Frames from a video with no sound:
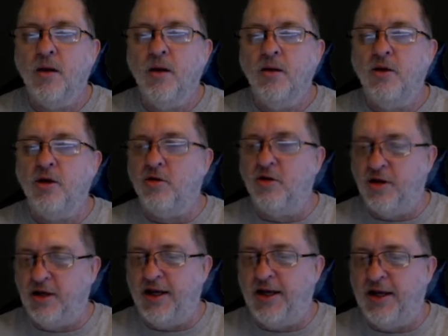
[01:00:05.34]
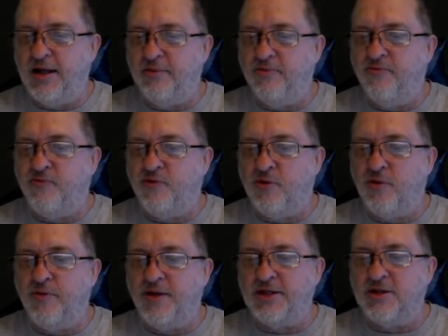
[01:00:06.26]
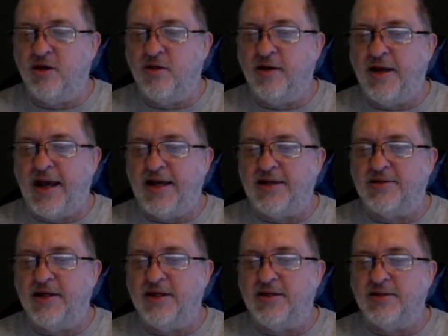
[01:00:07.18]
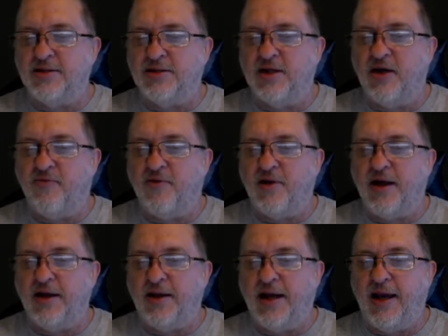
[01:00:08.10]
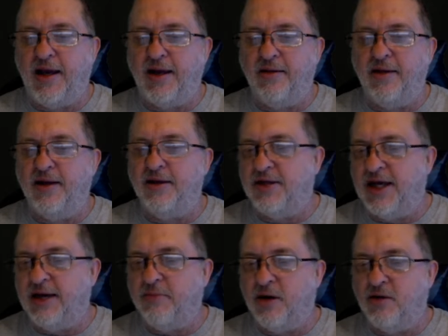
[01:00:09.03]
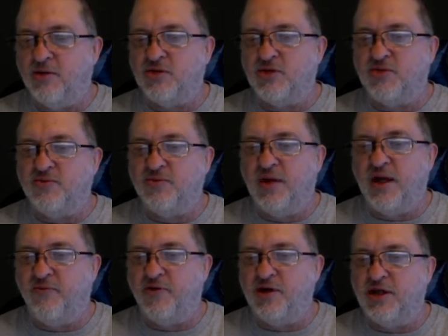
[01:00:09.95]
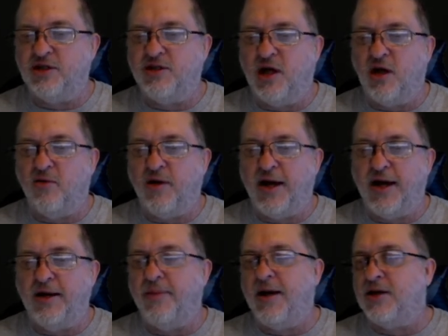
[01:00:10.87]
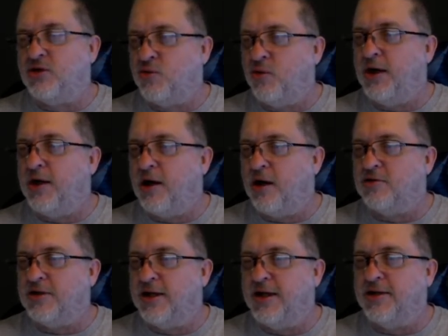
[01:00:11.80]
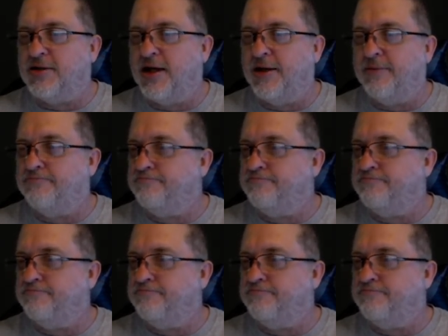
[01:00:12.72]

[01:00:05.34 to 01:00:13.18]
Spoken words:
You can get in for these early access and stuff like that and demos if you just donate about $20 ahead of time.